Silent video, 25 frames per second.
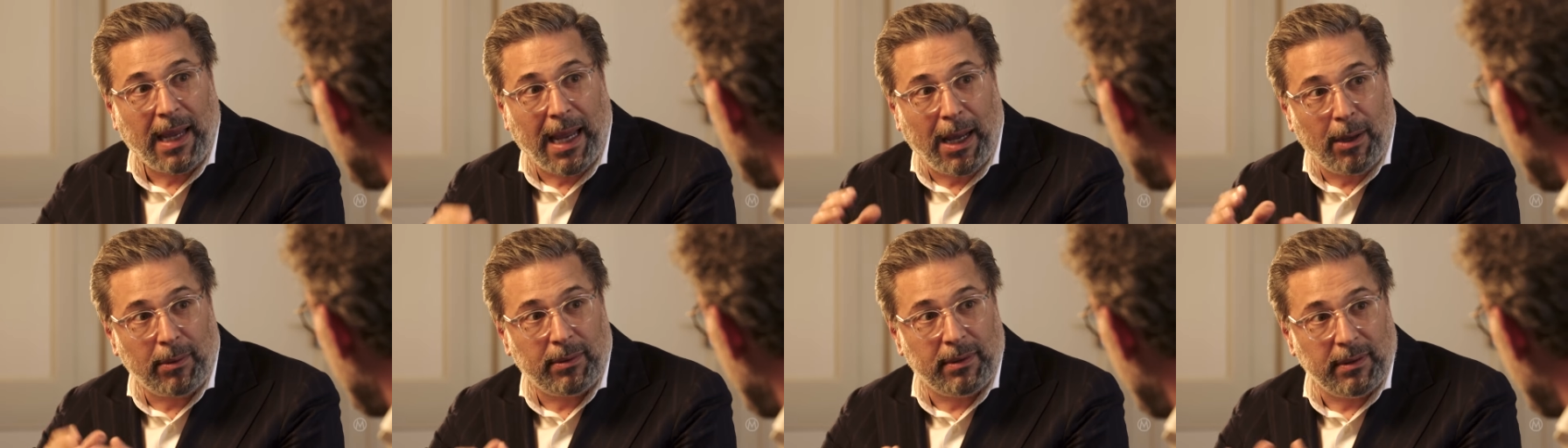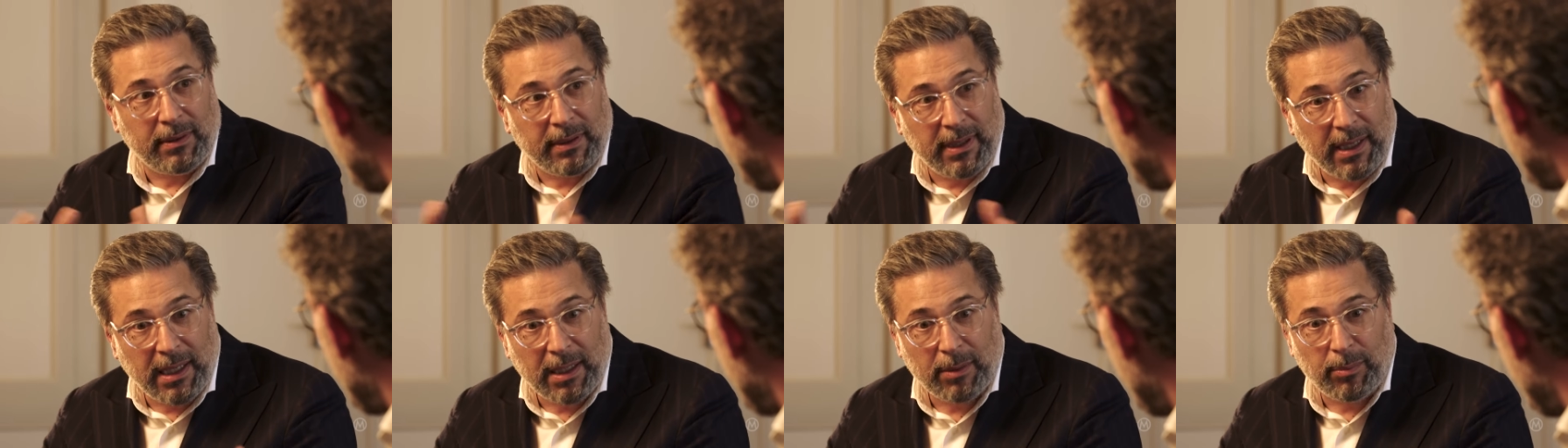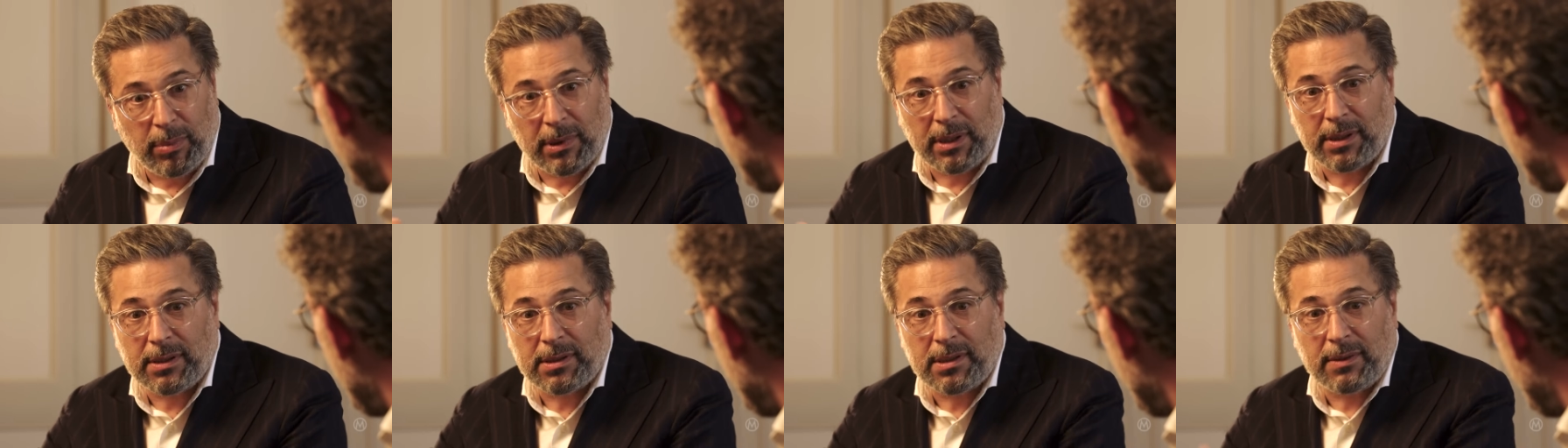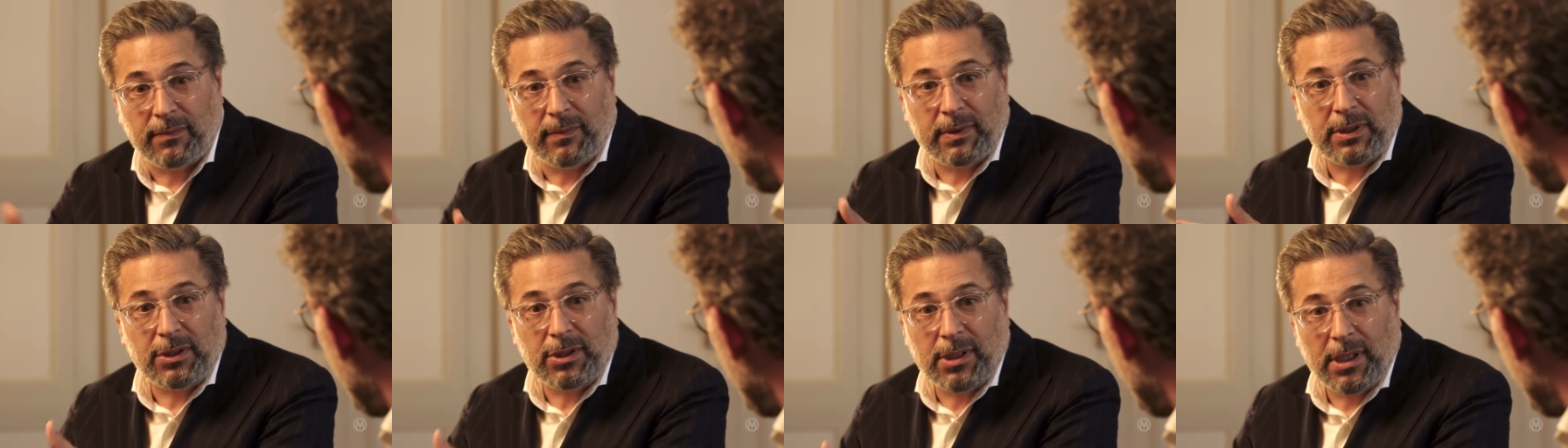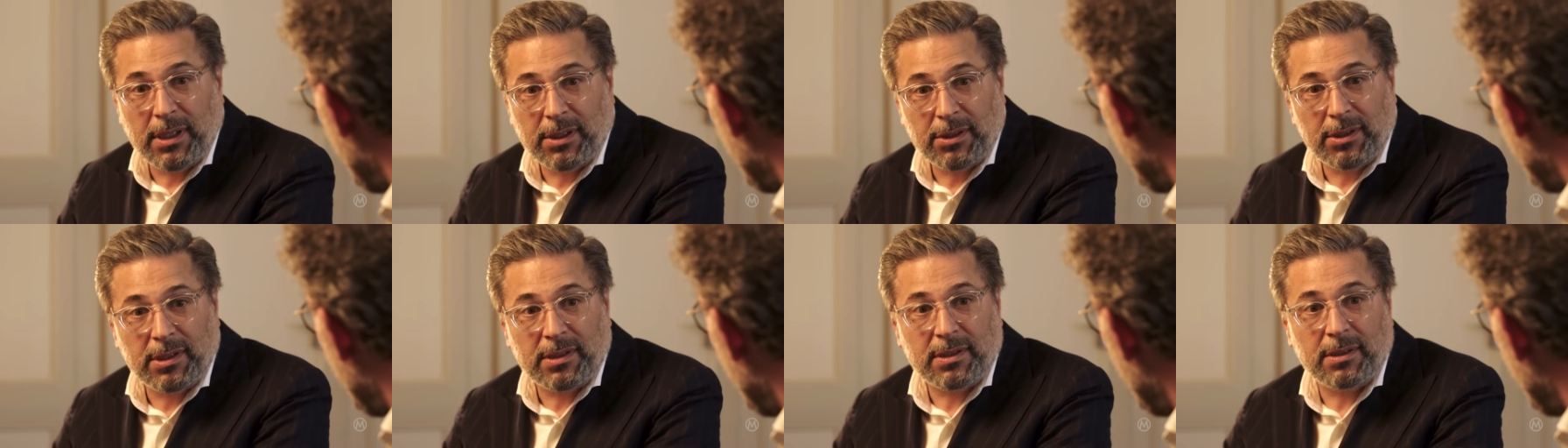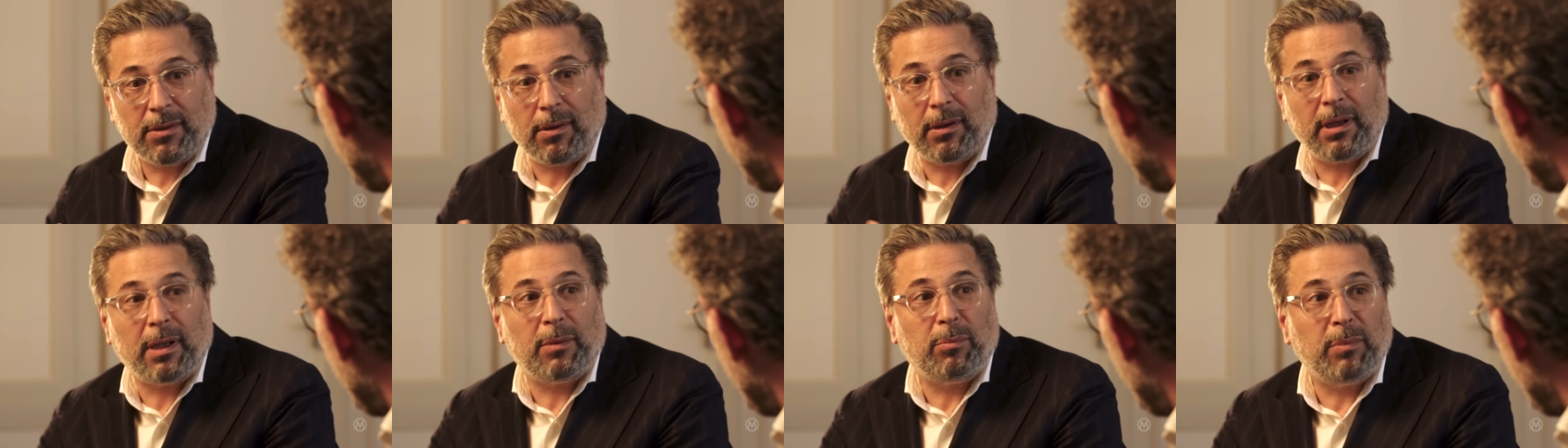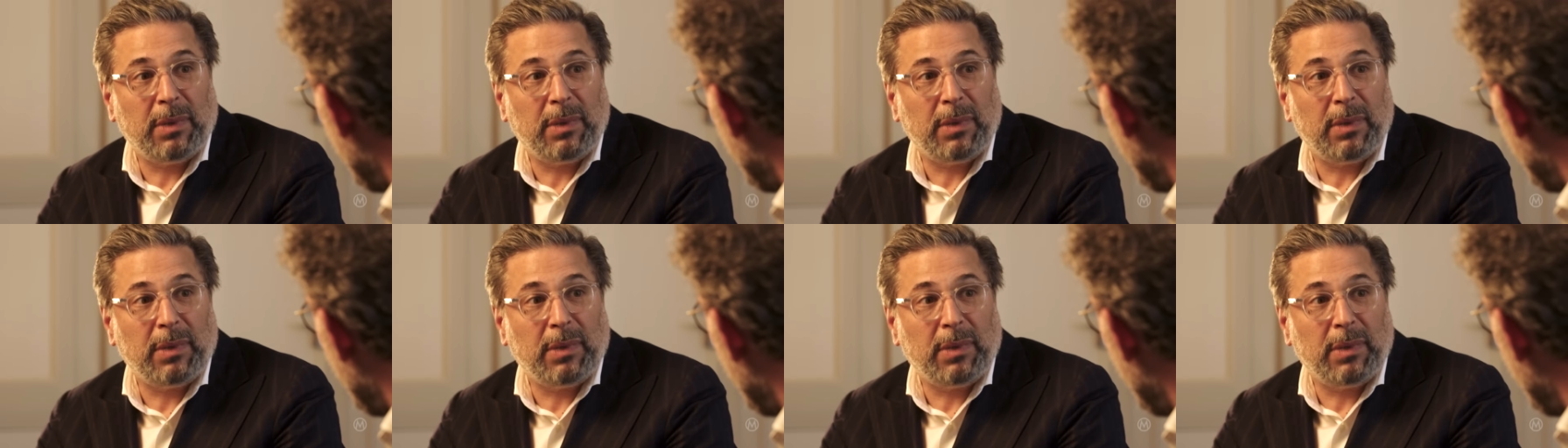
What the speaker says: out the date, because if it changes, it's not at